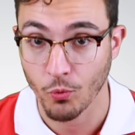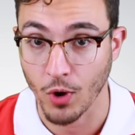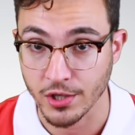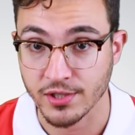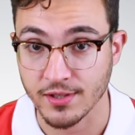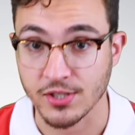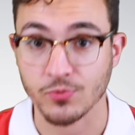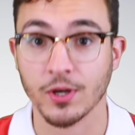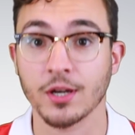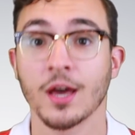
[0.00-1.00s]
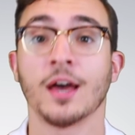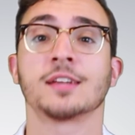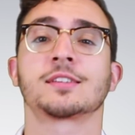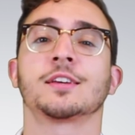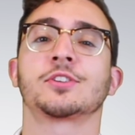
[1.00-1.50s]
watched this one,
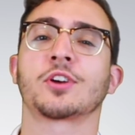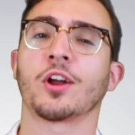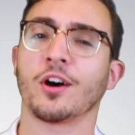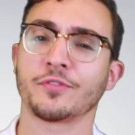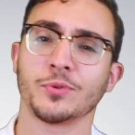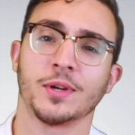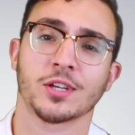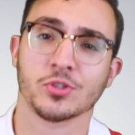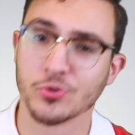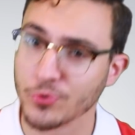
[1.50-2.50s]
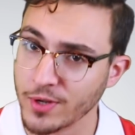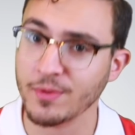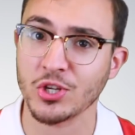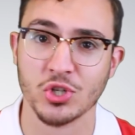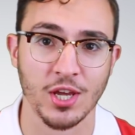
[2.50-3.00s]
as things got off to an
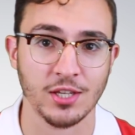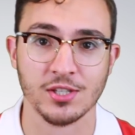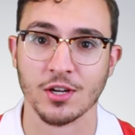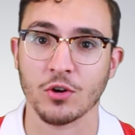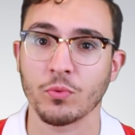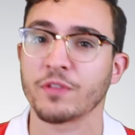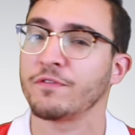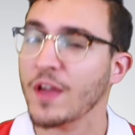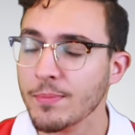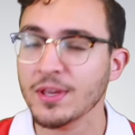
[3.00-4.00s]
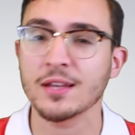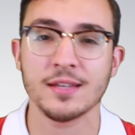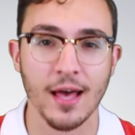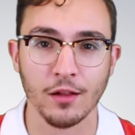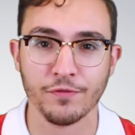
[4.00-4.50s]
extremely shaky start with Fabian
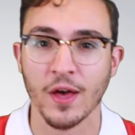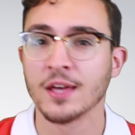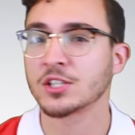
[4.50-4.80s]
Delph